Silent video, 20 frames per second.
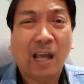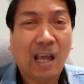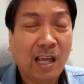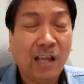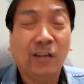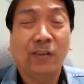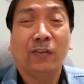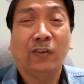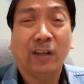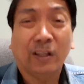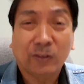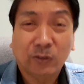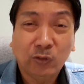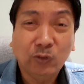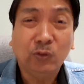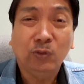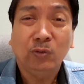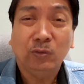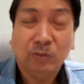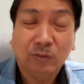angry at
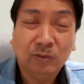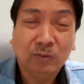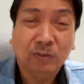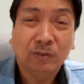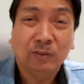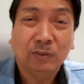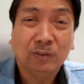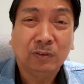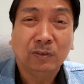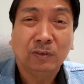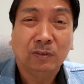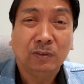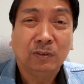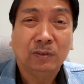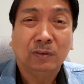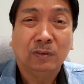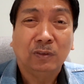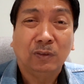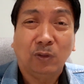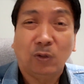you,
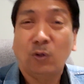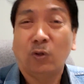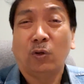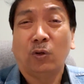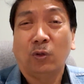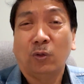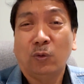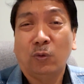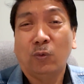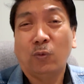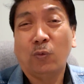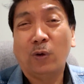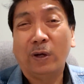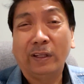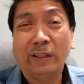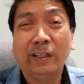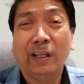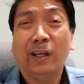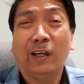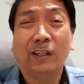or why
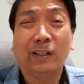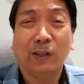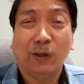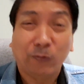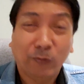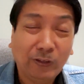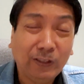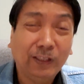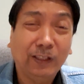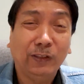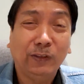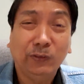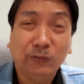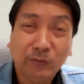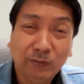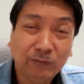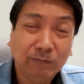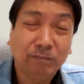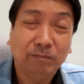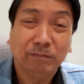they had offended
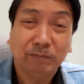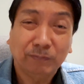you.